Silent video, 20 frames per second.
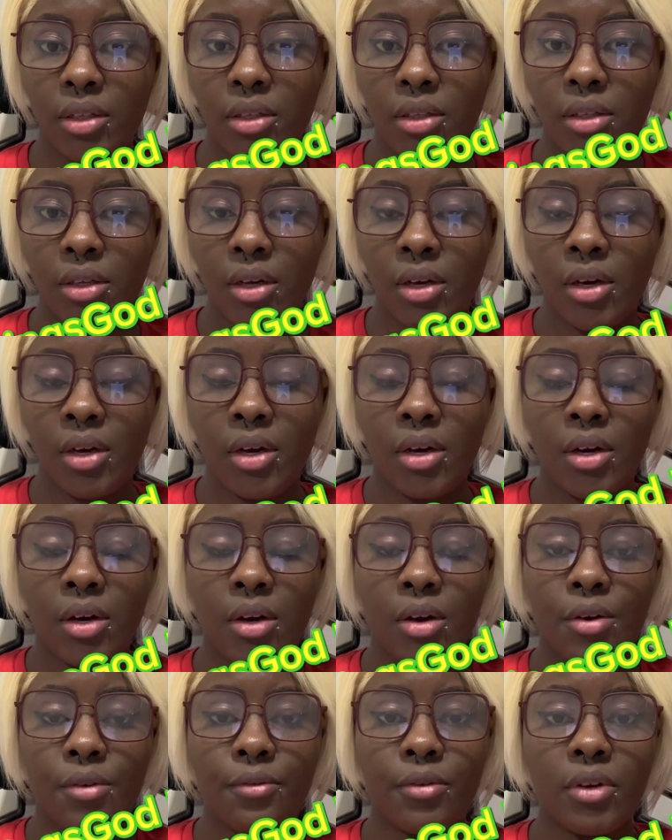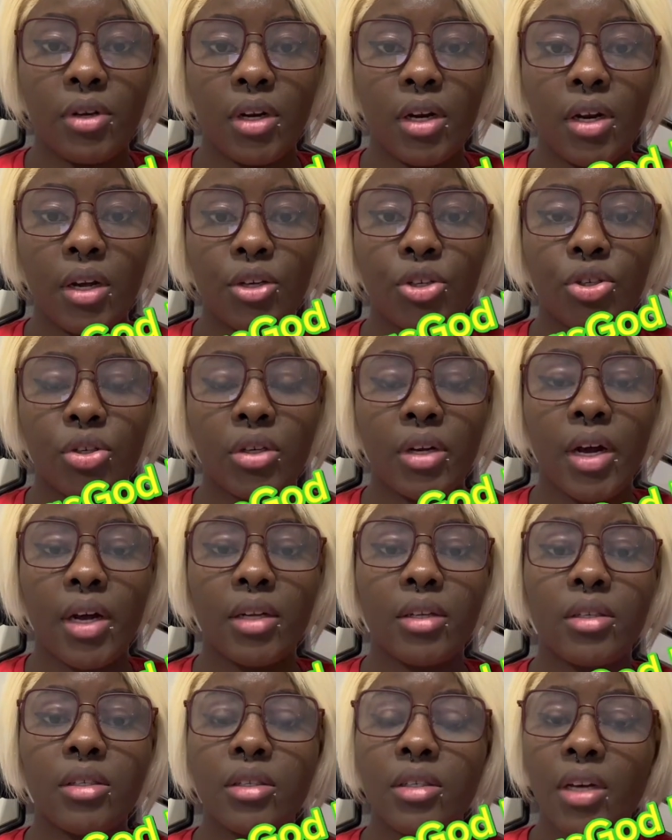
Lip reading: The video is there. They even get